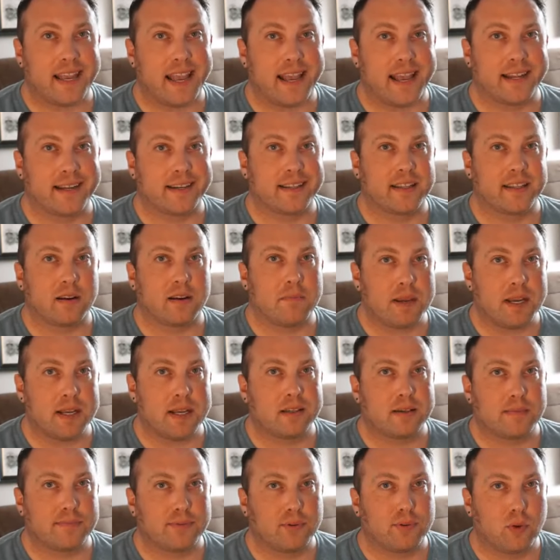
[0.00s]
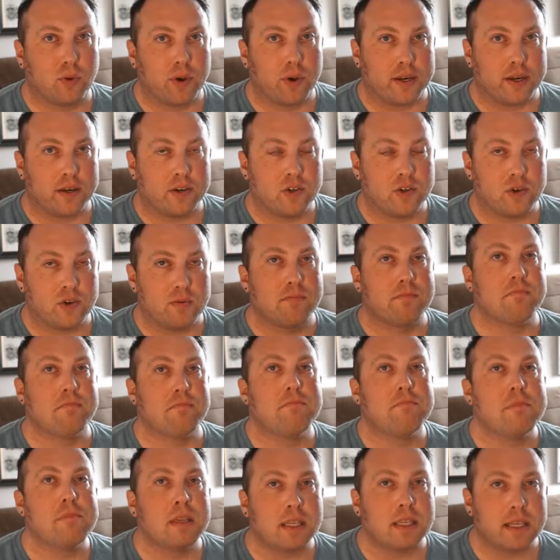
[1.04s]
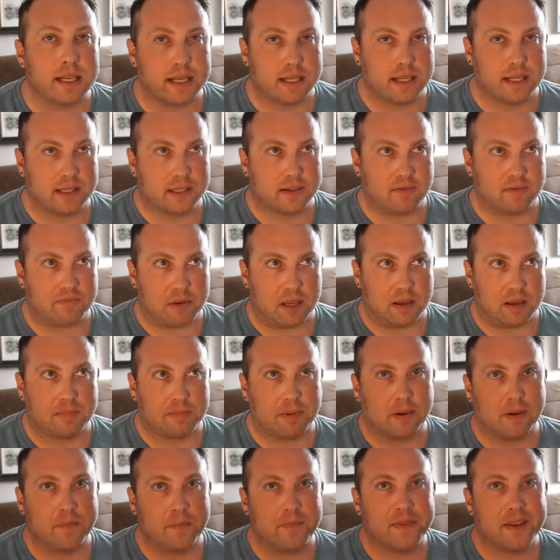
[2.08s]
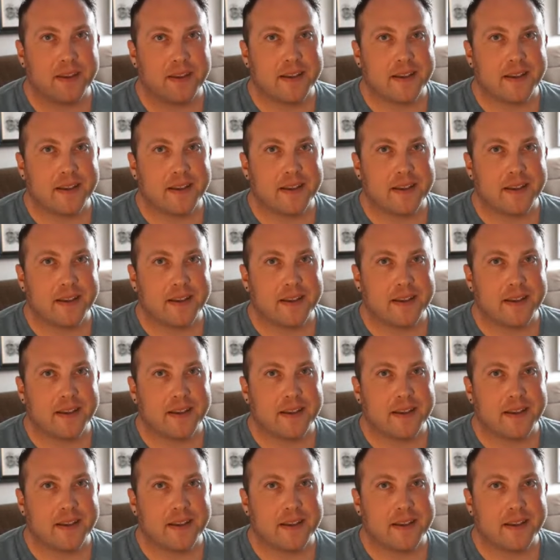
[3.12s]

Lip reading: and they're being deployed to millions of people.